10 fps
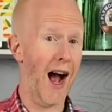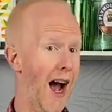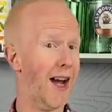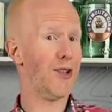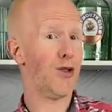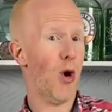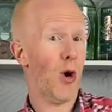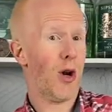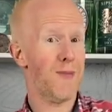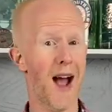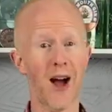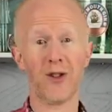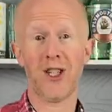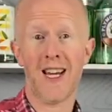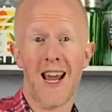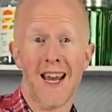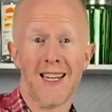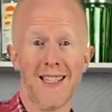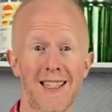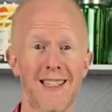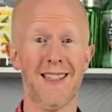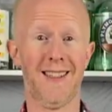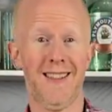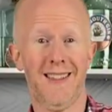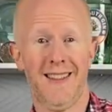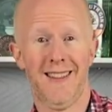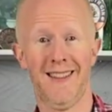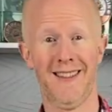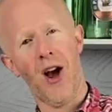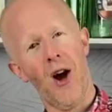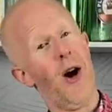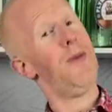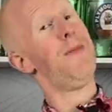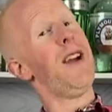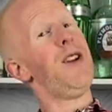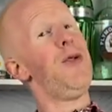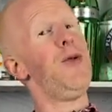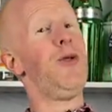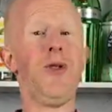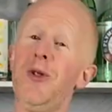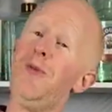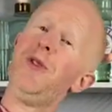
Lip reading: I talk about gin on my YouTube